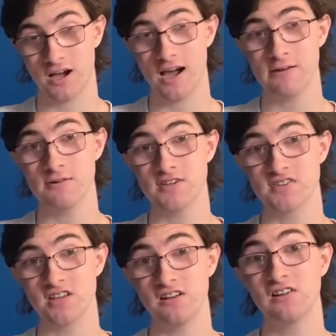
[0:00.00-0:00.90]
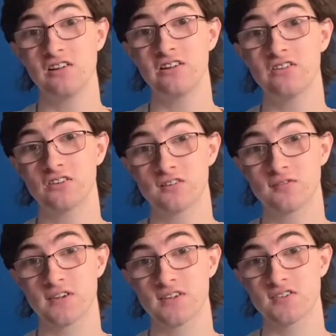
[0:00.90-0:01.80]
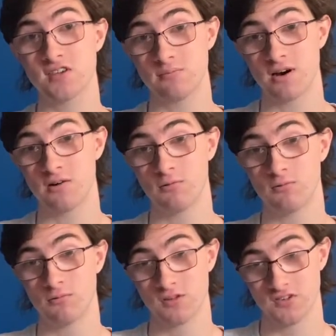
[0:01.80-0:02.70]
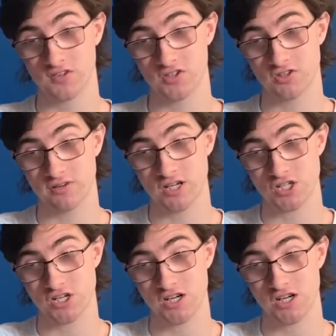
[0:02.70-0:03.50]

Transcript: I was getting a little nervous about the situation,